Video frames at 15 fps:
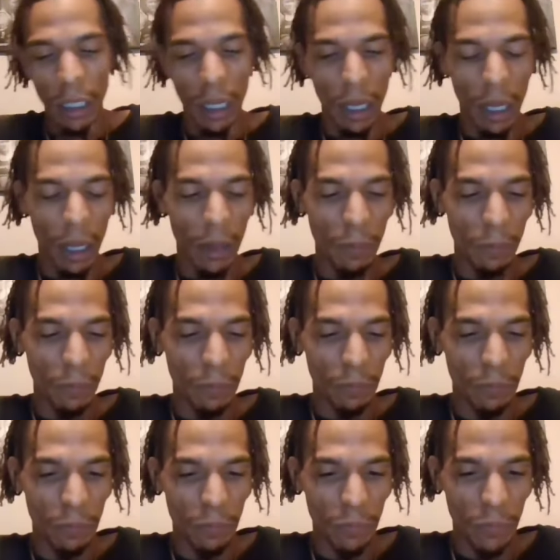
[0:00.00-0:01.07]

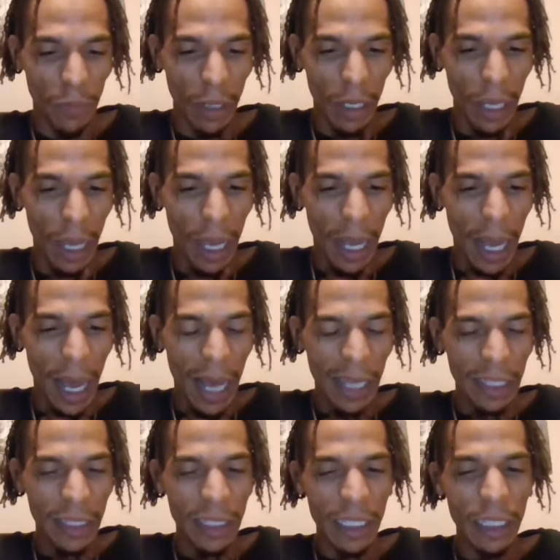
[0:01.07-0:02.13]

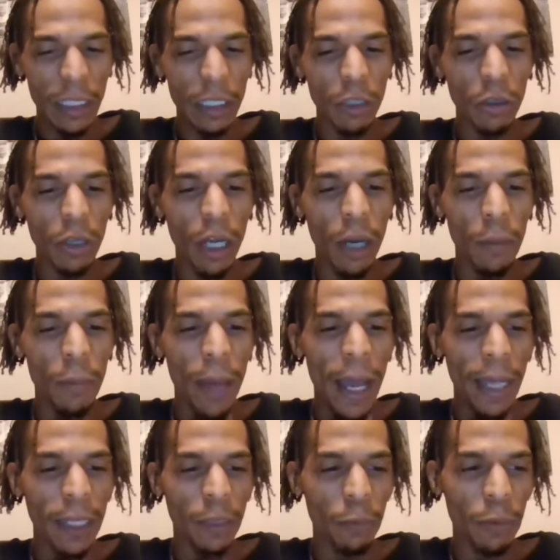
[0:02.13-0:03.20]
I think he'll come
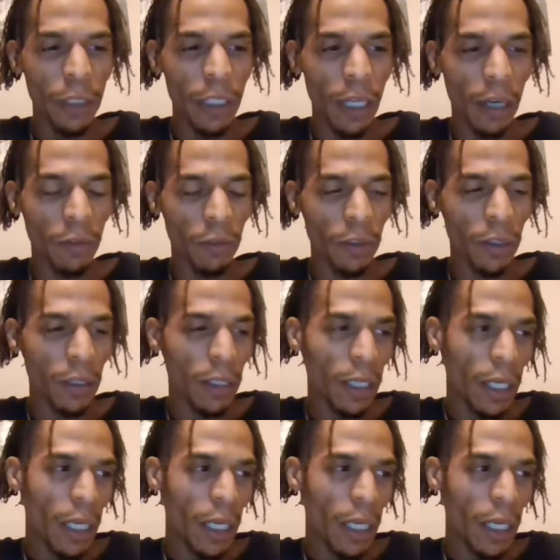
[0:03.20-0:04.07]
back and recover.